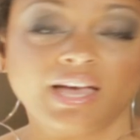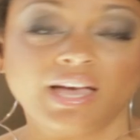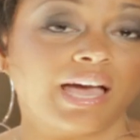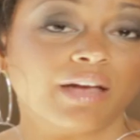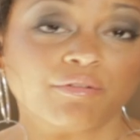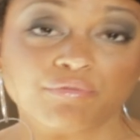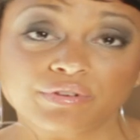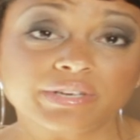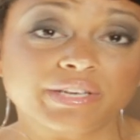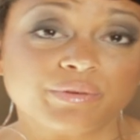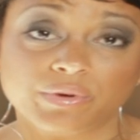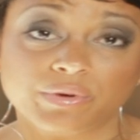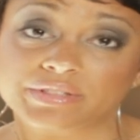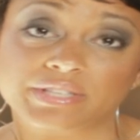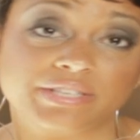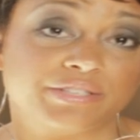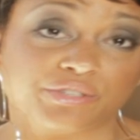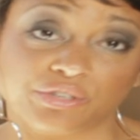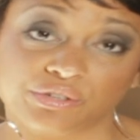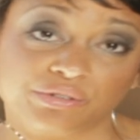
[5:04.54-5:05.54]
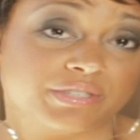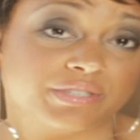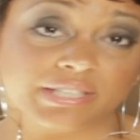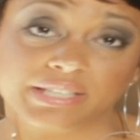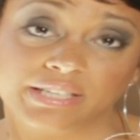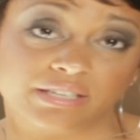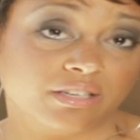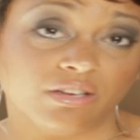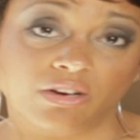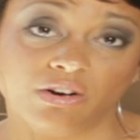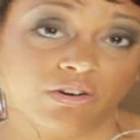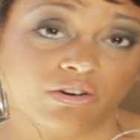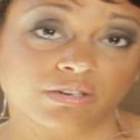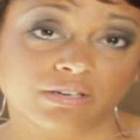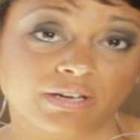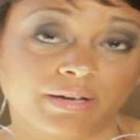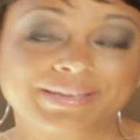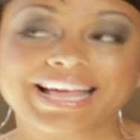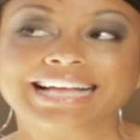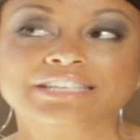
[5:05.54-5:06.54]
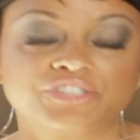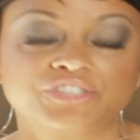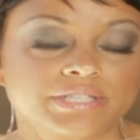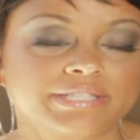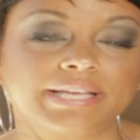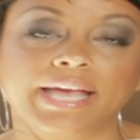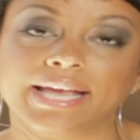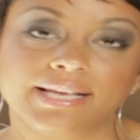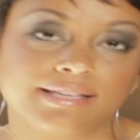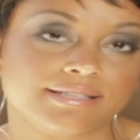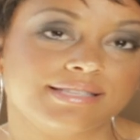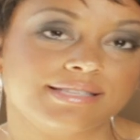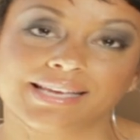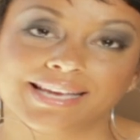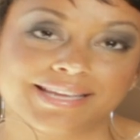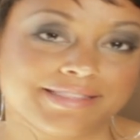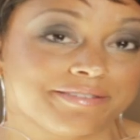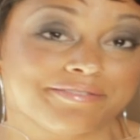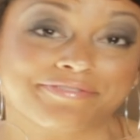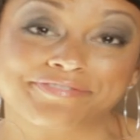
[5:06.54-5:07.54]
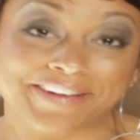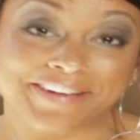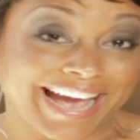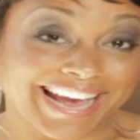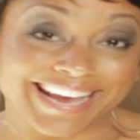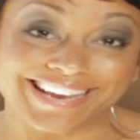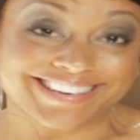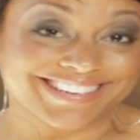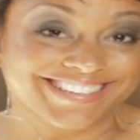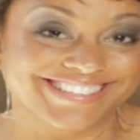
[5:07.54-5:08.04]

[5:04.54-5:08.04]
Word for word: I really want these girls to get along. I mean, I just hate seeing them fight.